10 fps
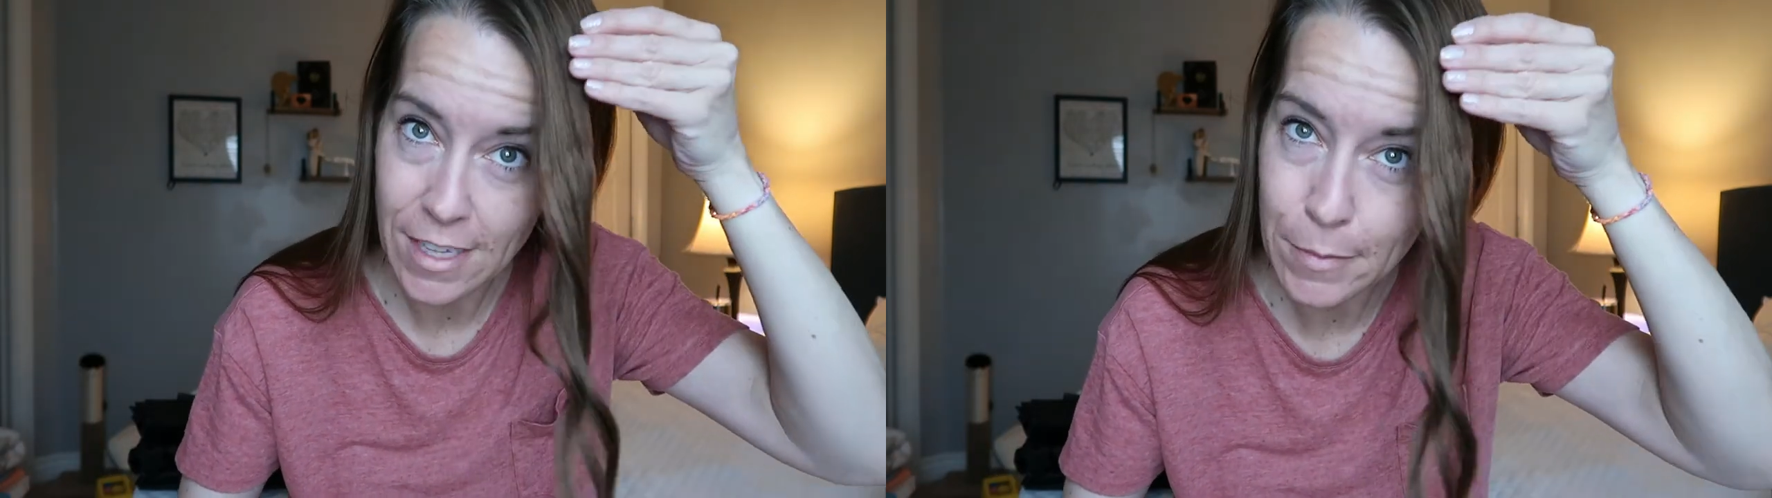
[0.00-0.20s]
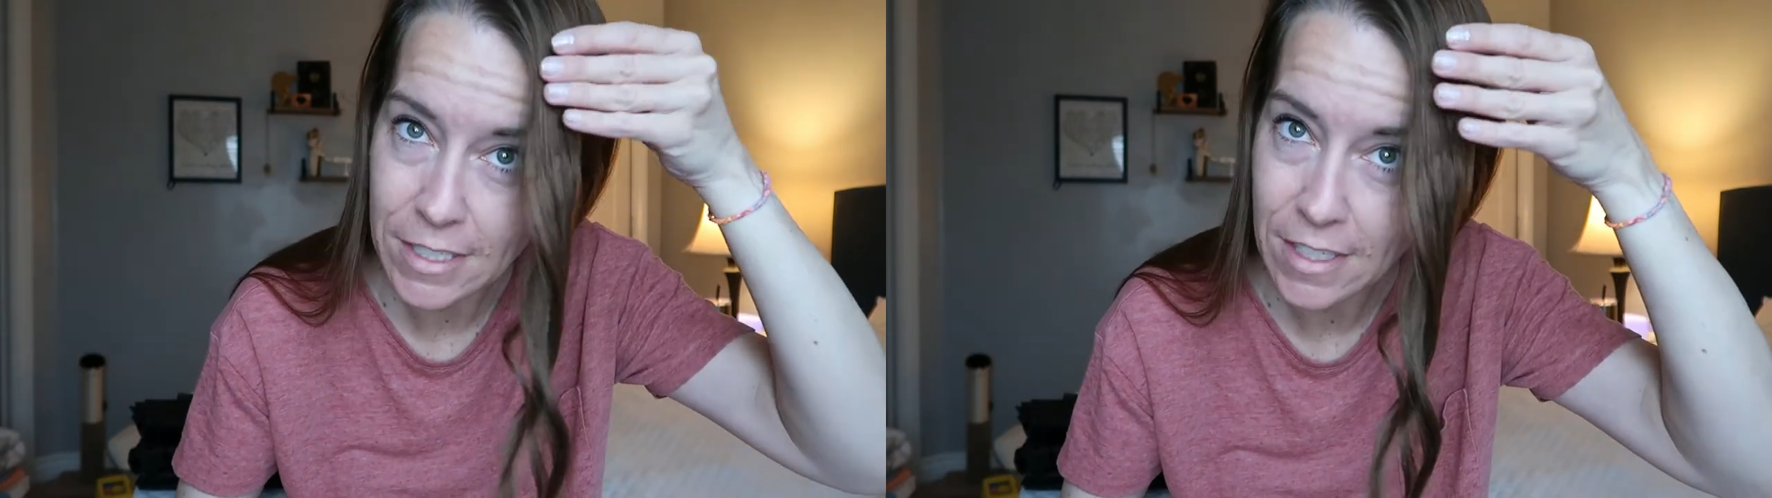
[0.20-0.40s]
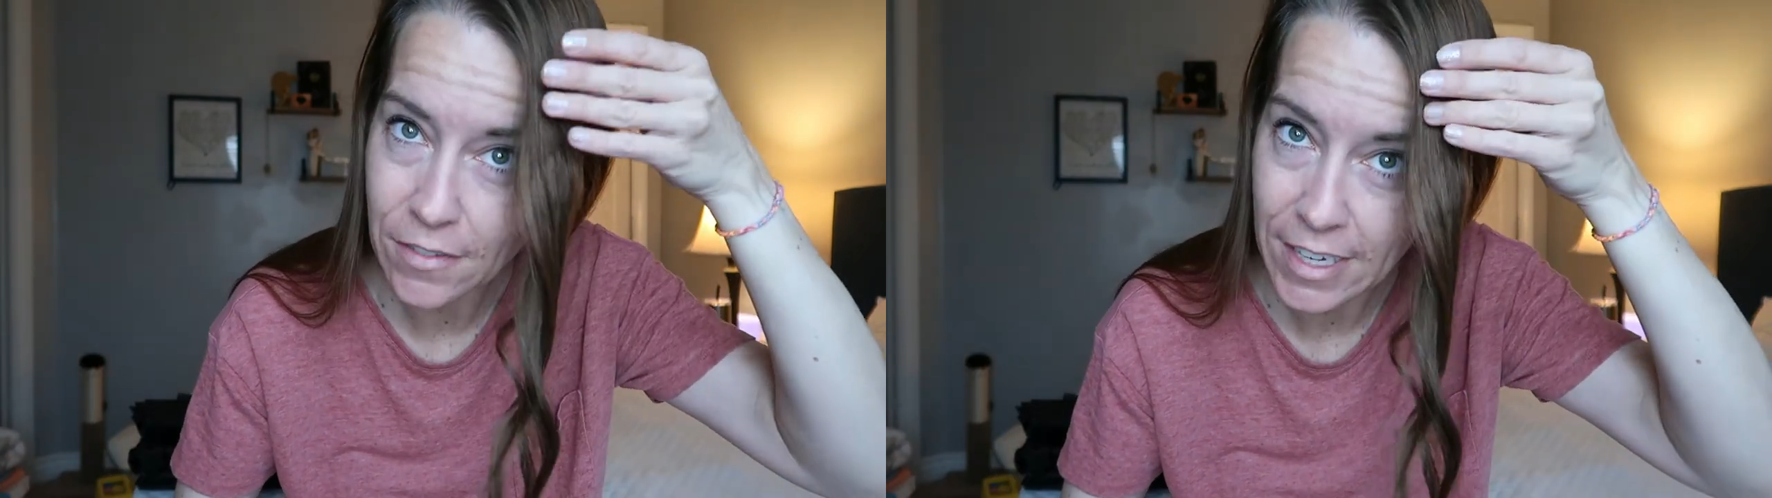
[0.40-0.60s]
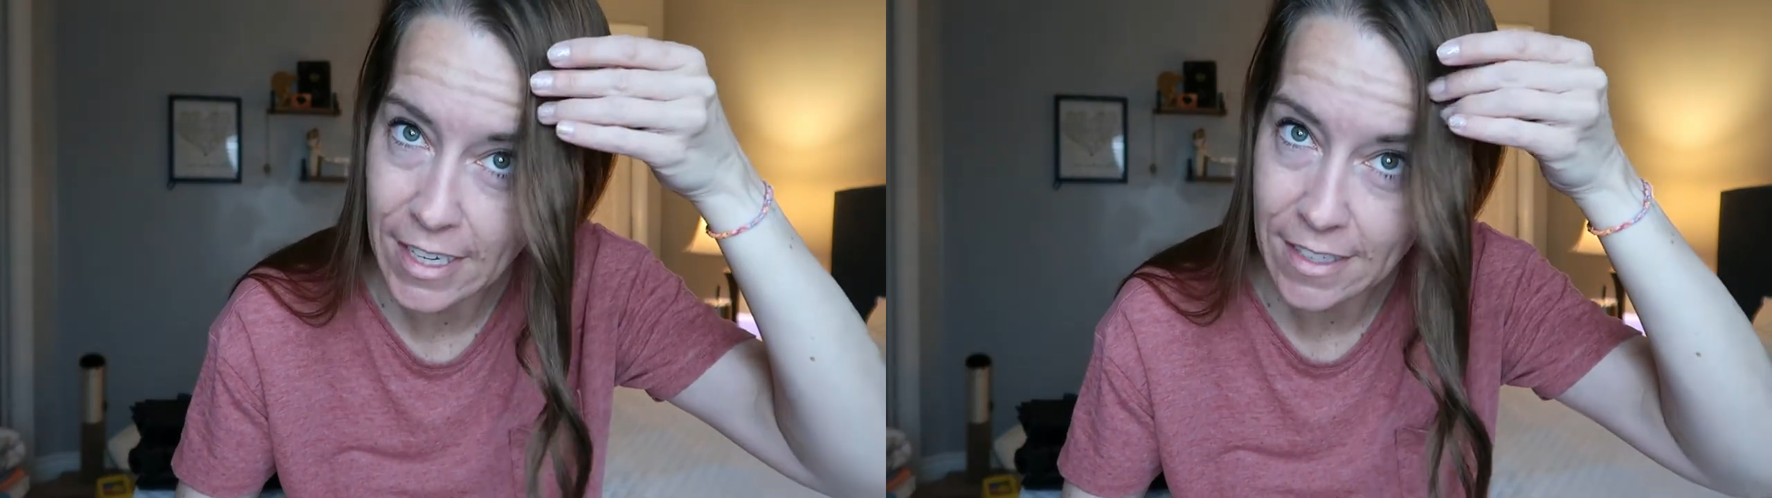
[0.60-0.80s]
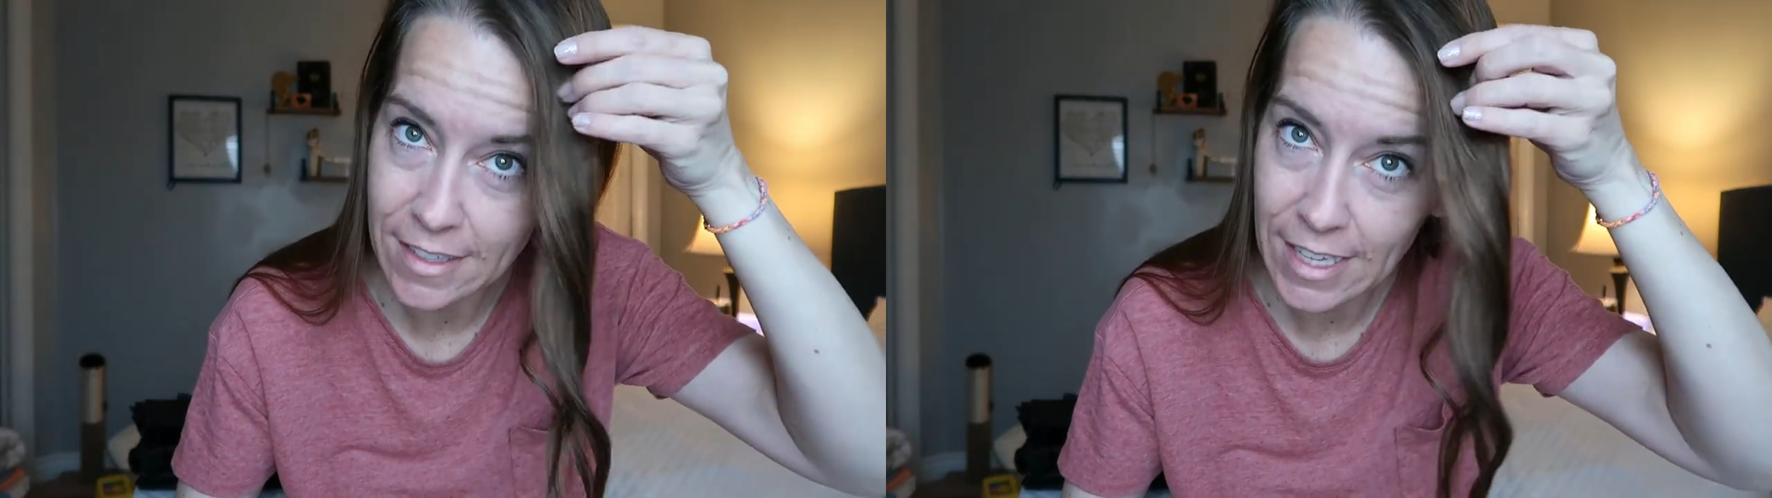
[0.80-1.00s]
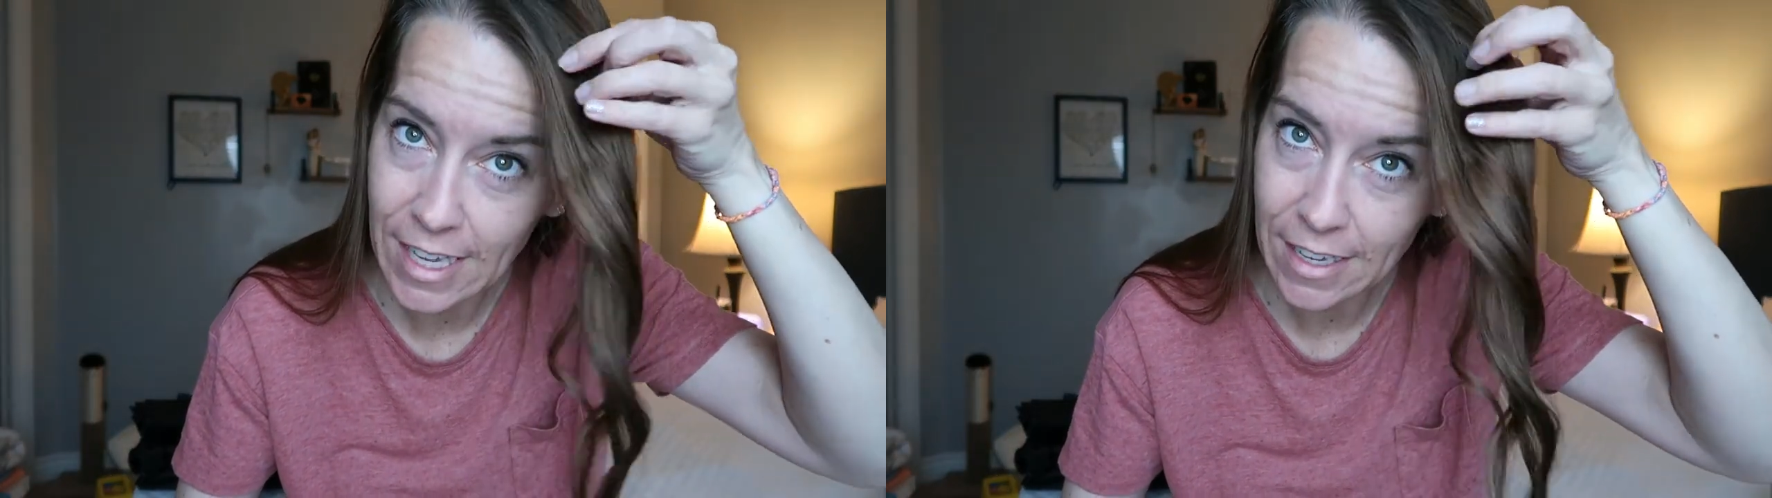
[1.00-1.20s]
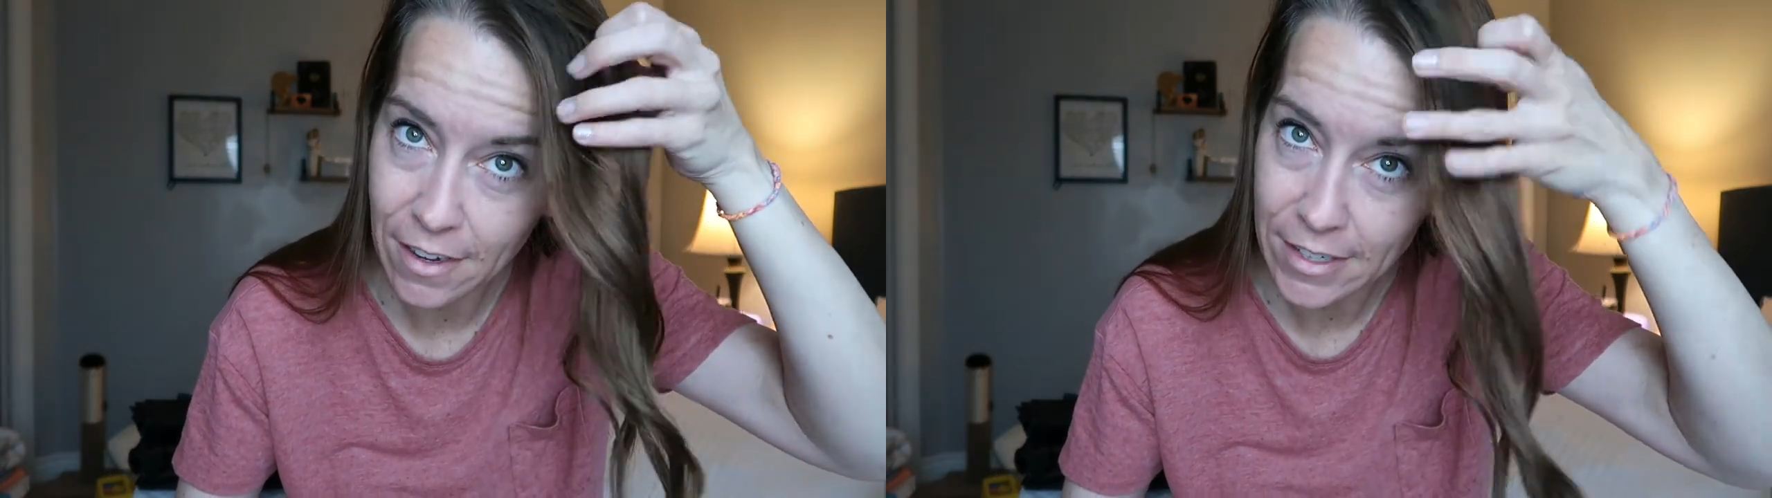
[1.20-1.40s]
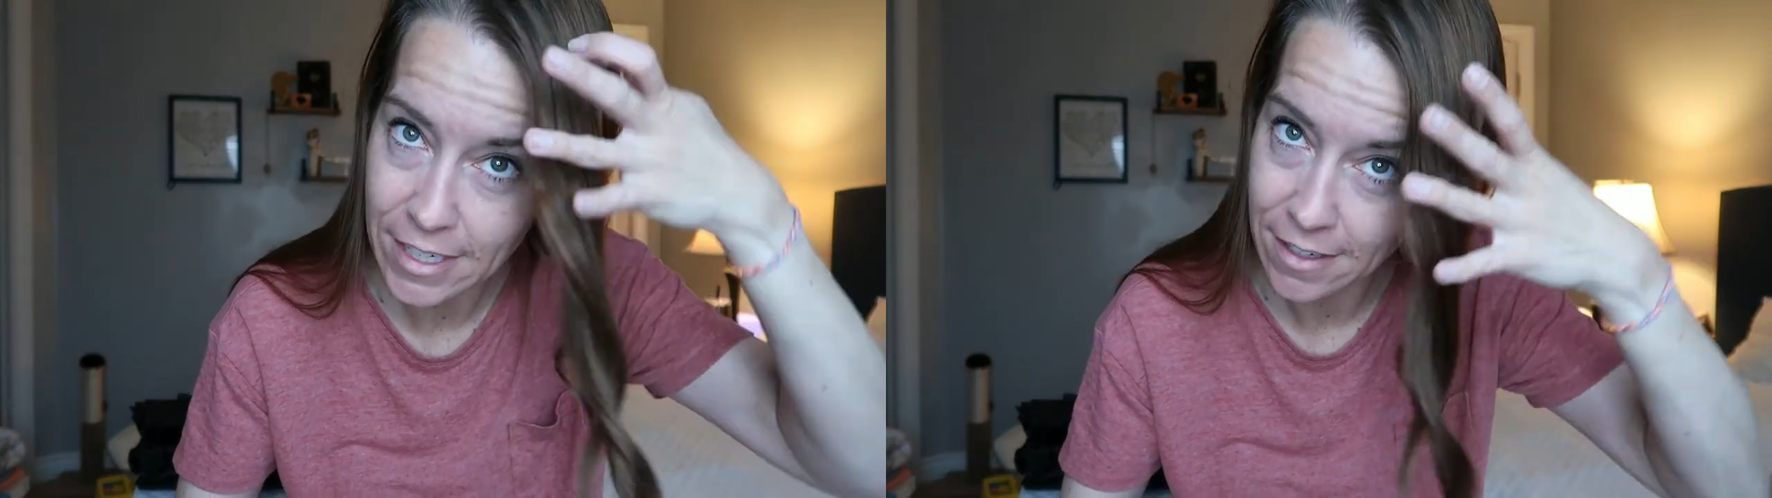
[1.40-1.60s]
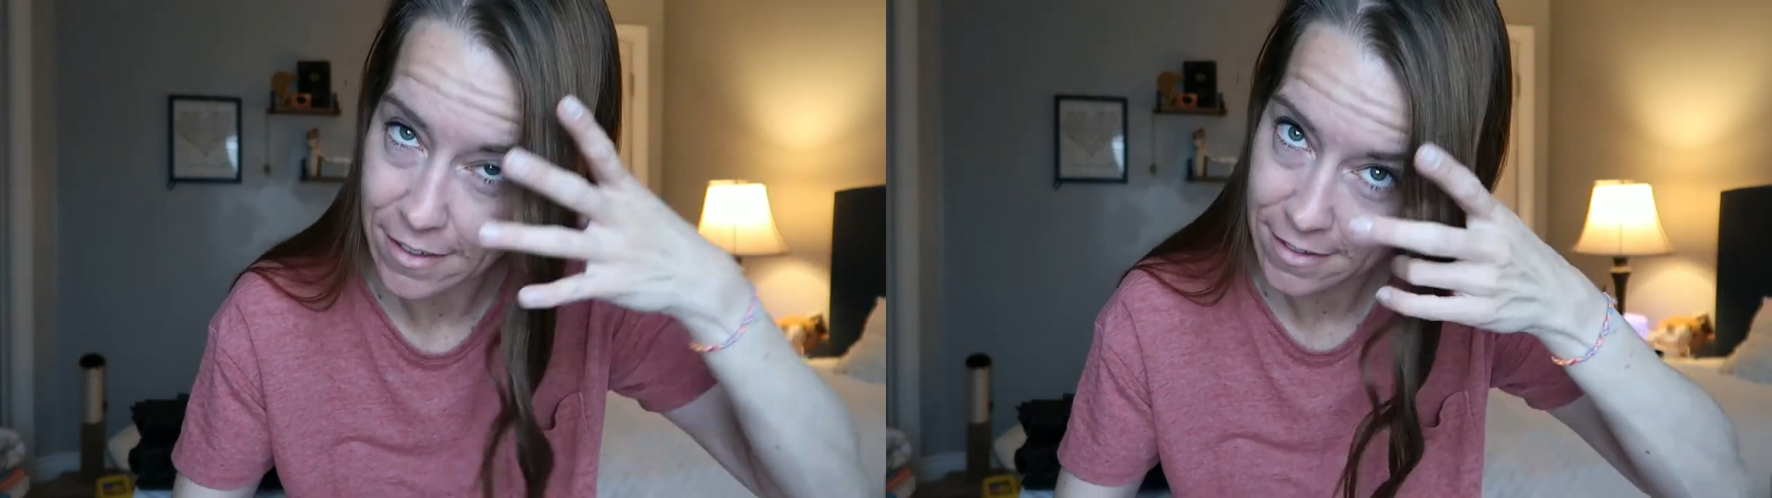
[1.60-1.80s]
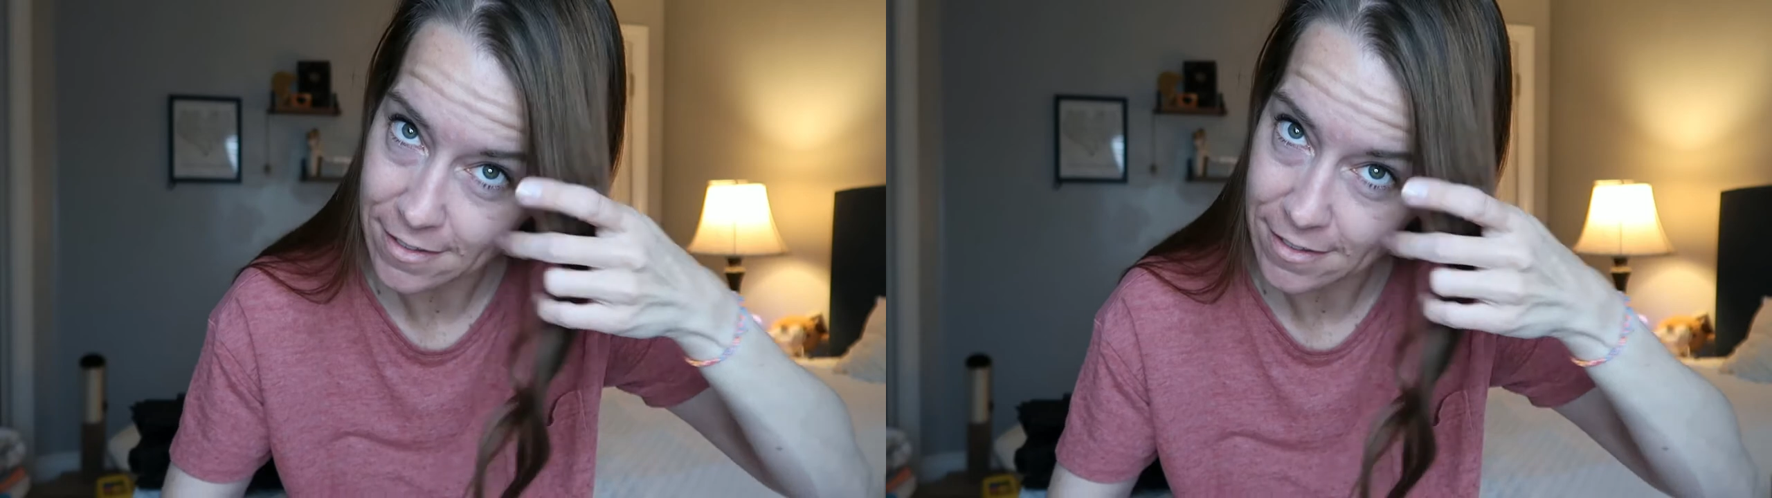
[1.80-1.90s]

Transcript: Let me see if I can get the kink out here.